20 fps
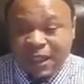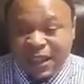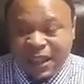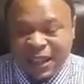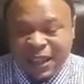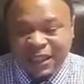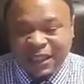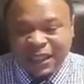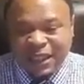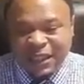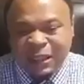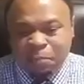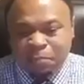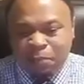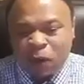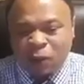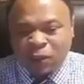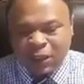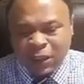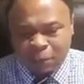it's
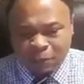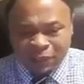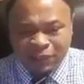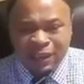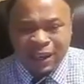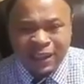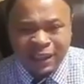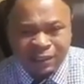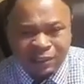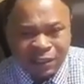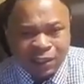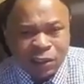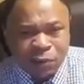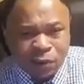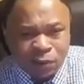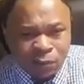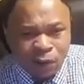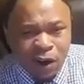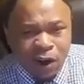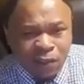mostly pertaining to your
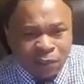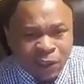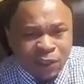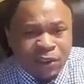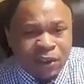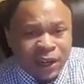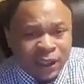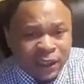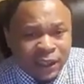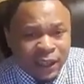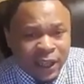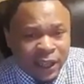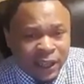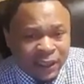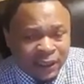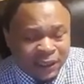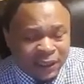revolving credit line.